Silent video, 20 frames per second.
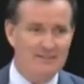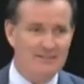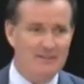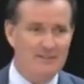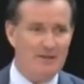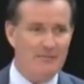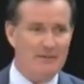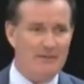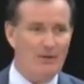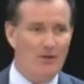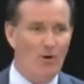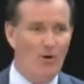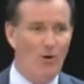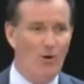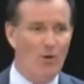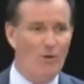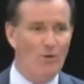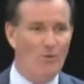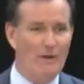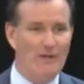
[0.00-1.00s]
Coming
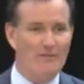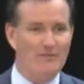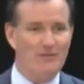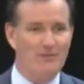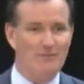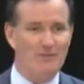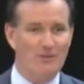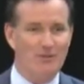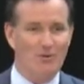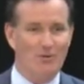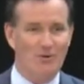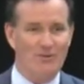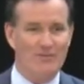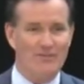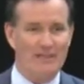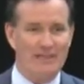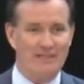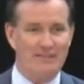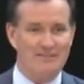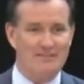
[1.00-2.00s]
all the way from the north
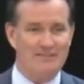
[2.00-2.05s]
down